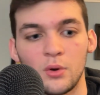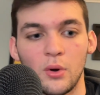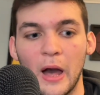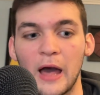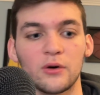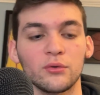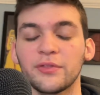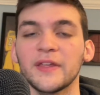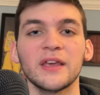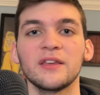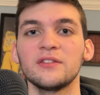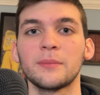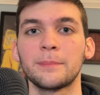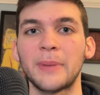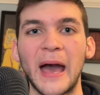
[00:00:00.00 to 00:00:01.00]
I don't think he's
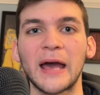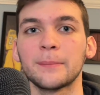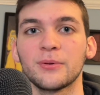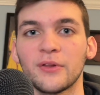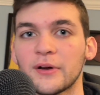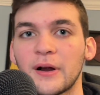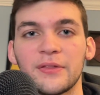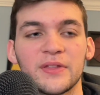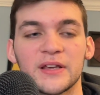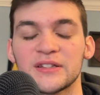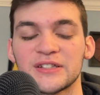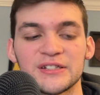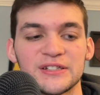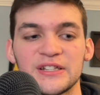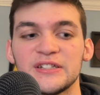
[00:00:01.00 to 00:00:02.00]
a bad player. I think he's a
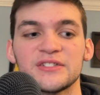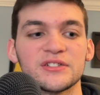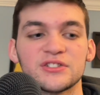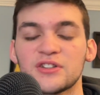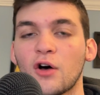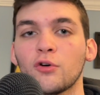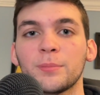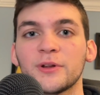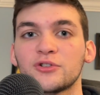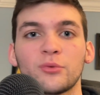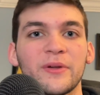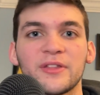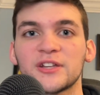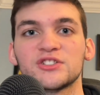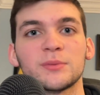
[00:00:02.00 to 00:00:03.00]
decent, solid player. Do I
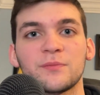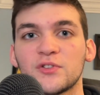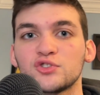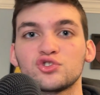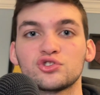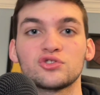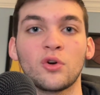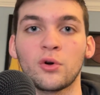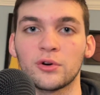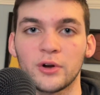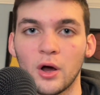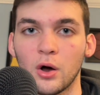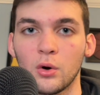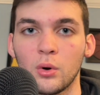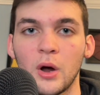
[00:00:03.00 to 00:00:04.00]
think he's some future star?
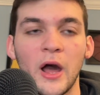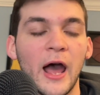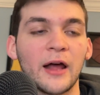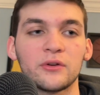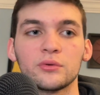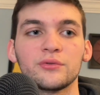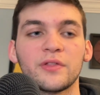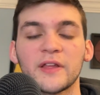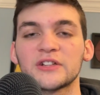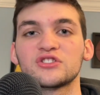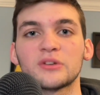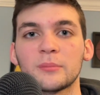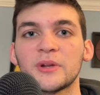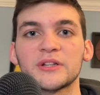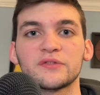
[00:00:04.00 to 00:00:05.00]
No. I do think
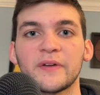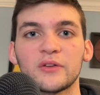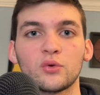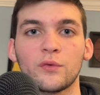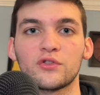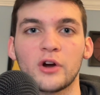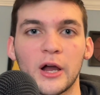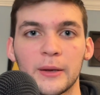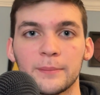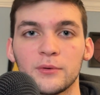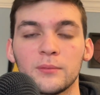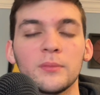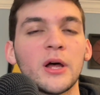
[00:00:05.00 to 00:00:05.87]
some Knicks fans overhype him.